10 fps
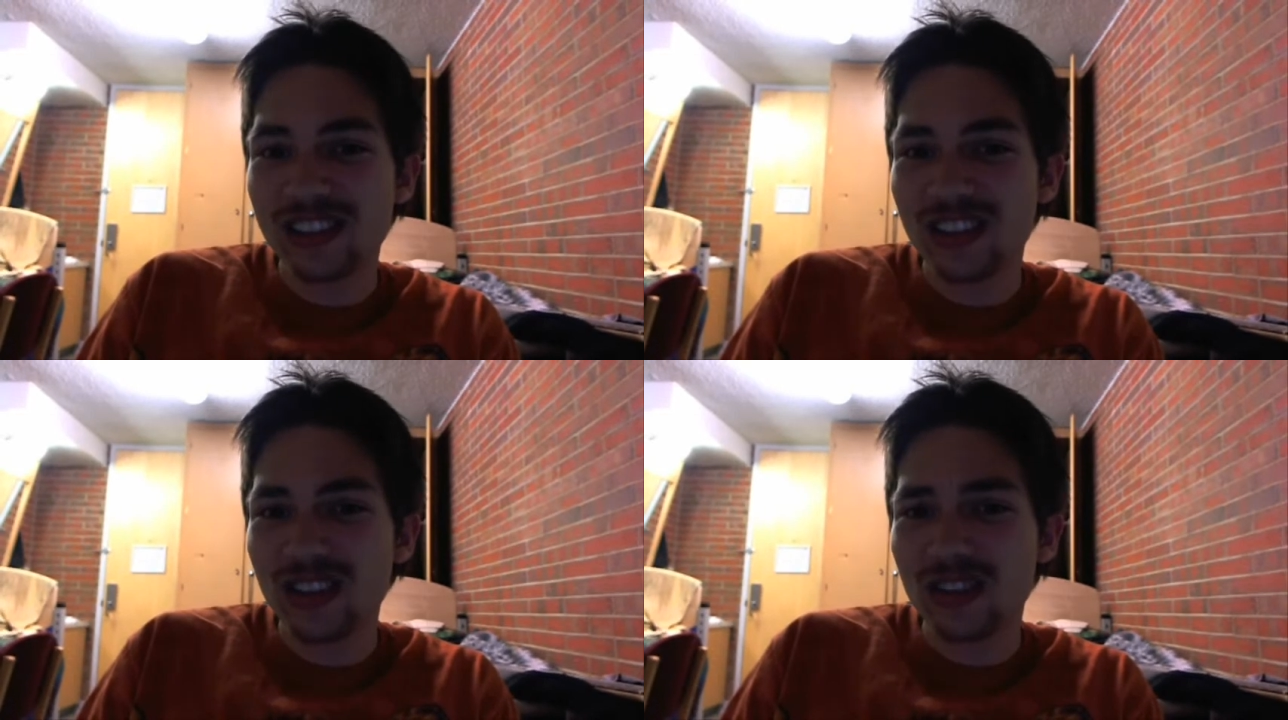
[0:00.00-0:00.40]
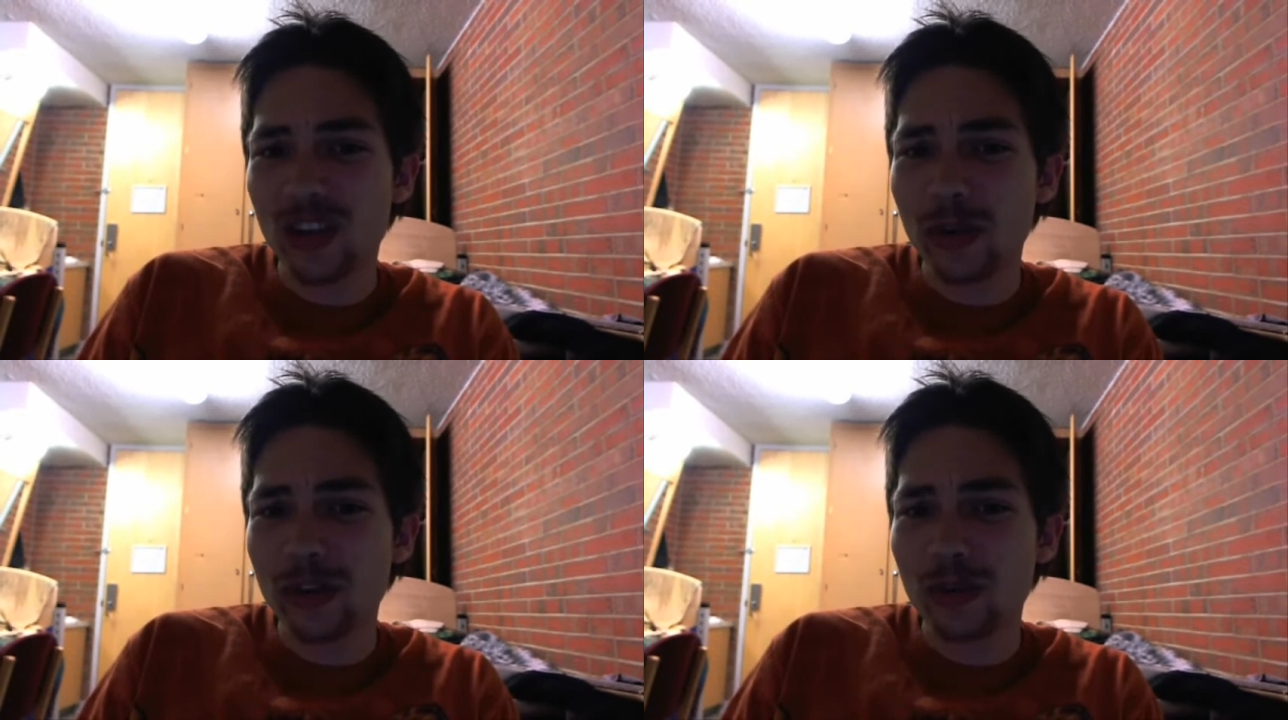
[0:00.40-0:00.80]
there is
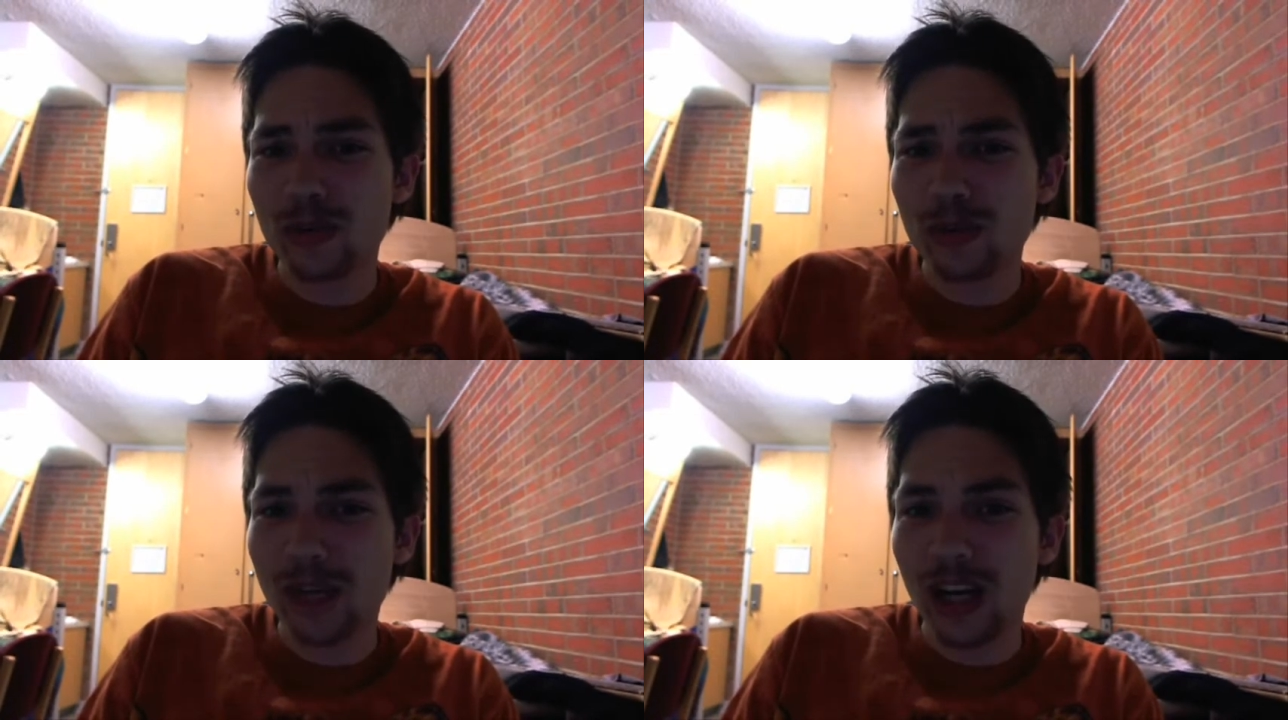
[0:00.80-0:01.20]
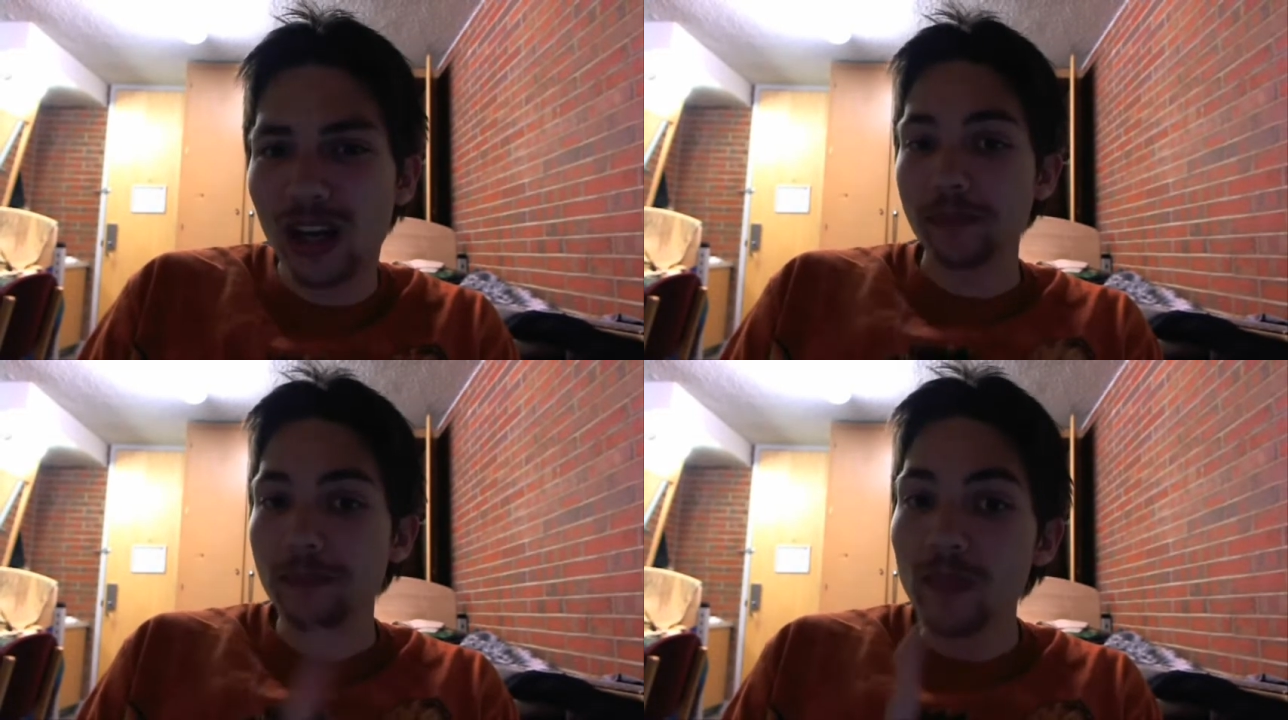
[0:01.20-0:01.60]
always a
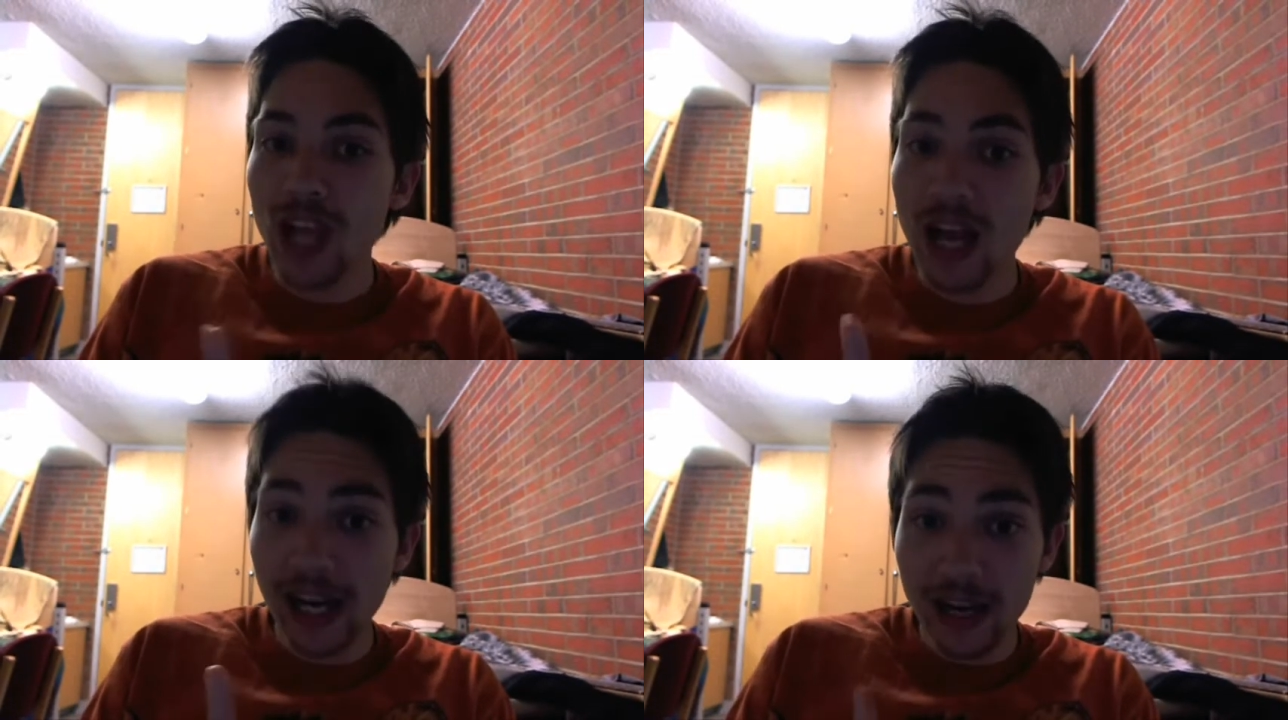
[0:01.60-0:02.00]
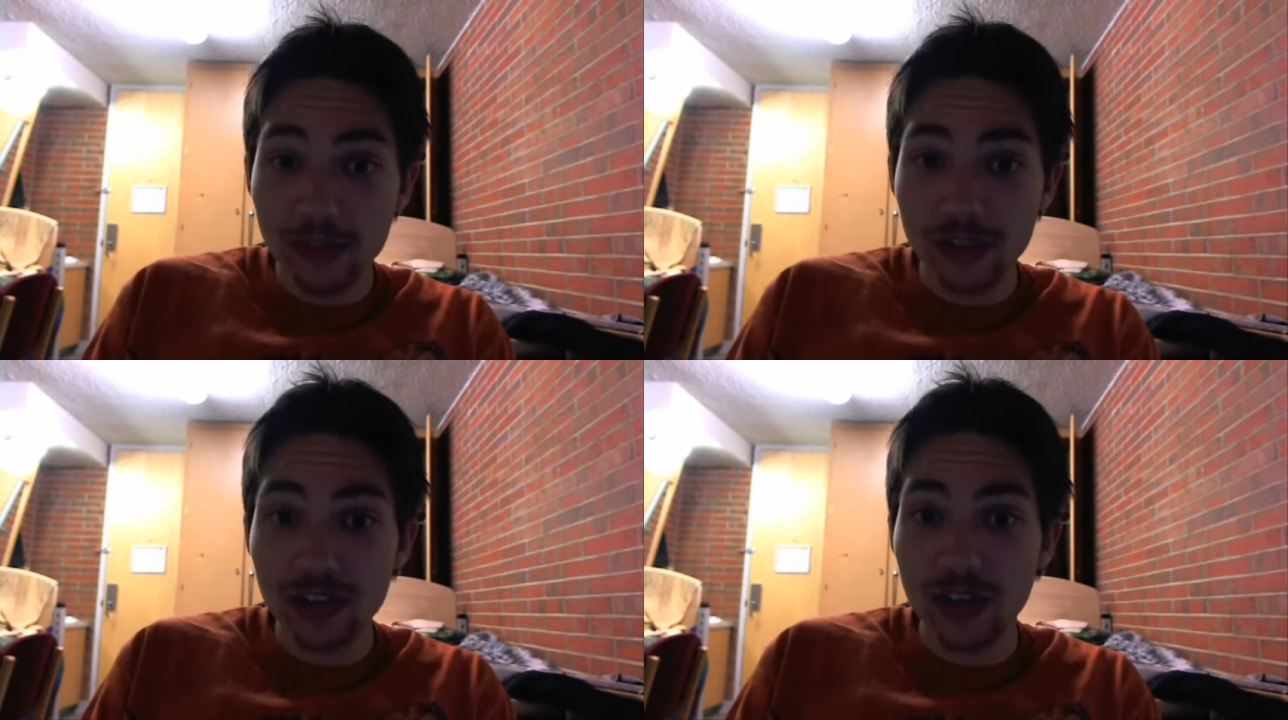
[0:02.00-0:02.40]
roommate. I
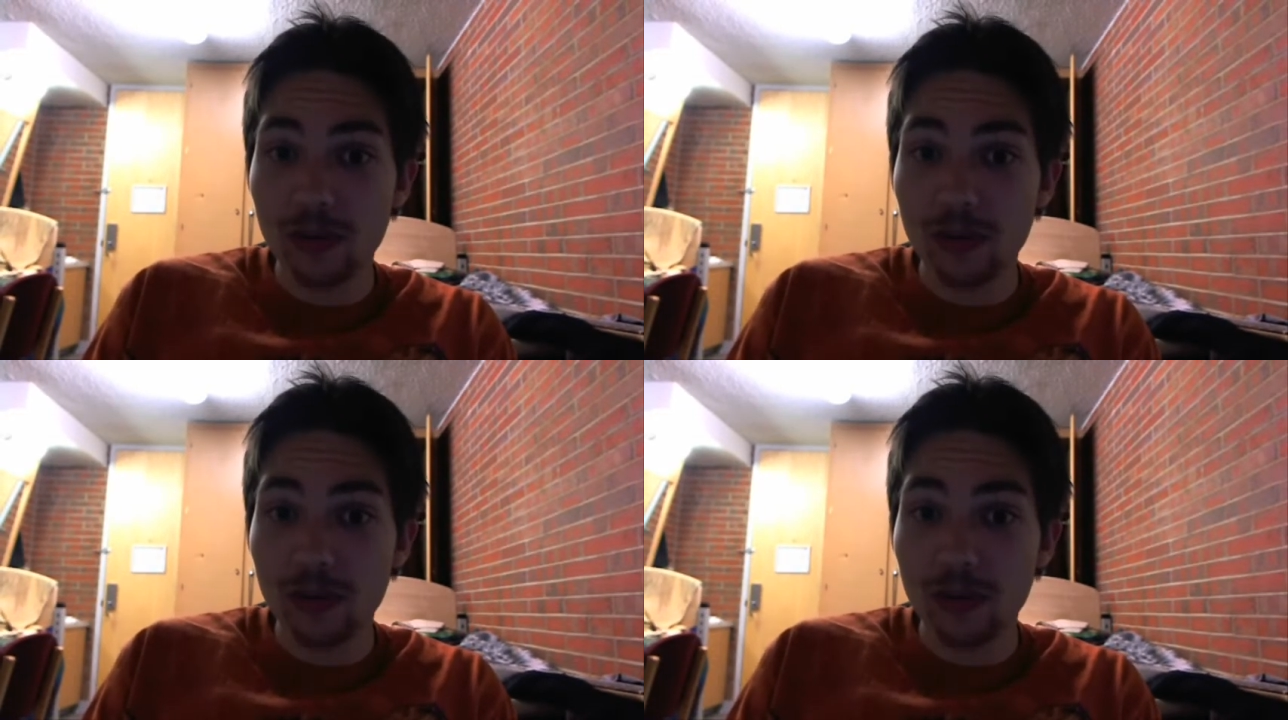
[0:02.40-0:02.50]
have to say